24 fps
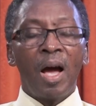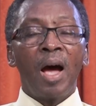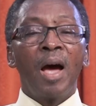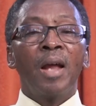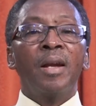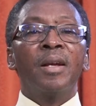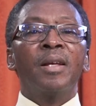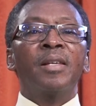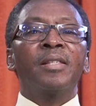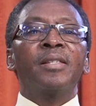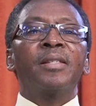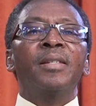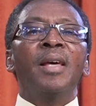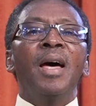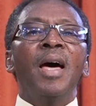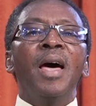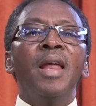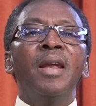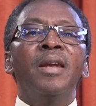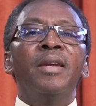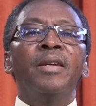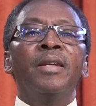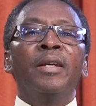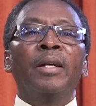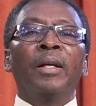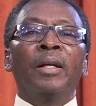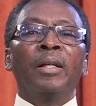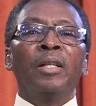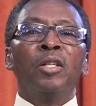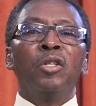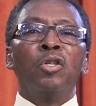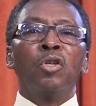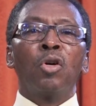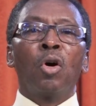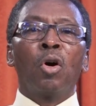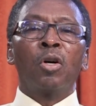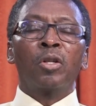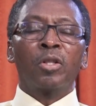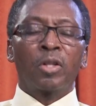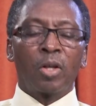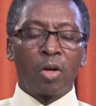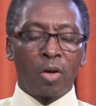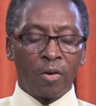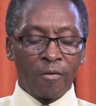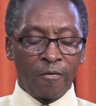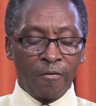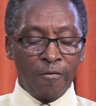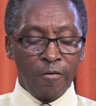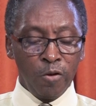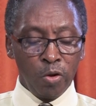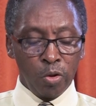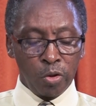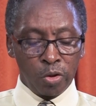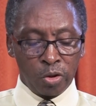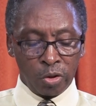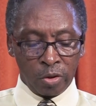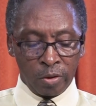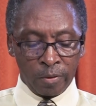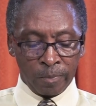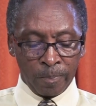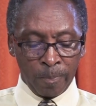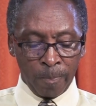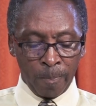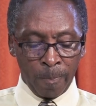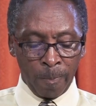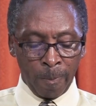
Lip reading: understanding, not confusion.